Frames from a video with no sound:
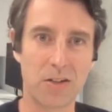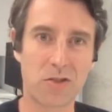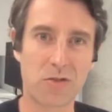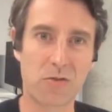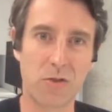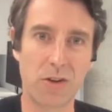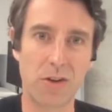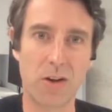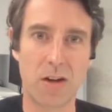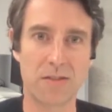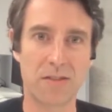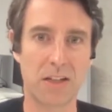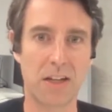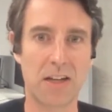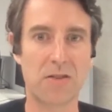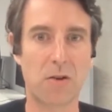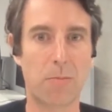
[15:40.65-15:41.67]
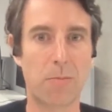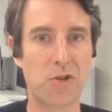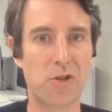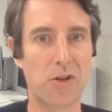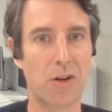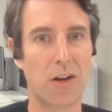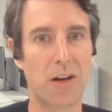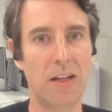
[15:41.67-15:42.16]
scrutinizing these
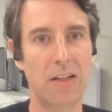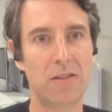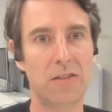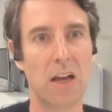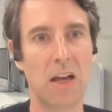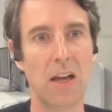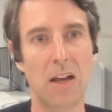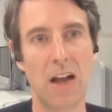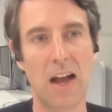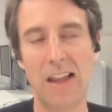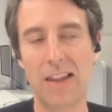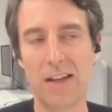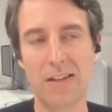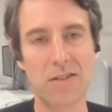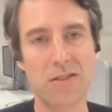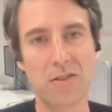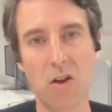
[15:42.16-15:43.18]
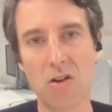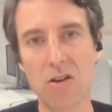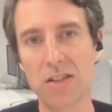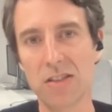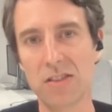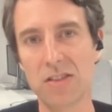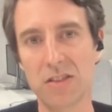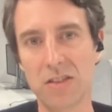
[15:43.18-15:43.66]
opportunities. And that's not
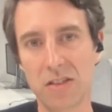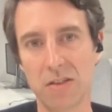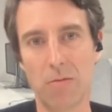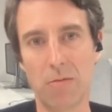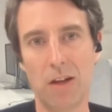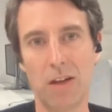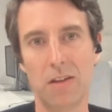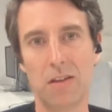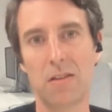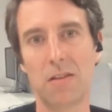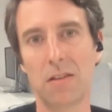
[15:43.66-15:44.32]
consistent with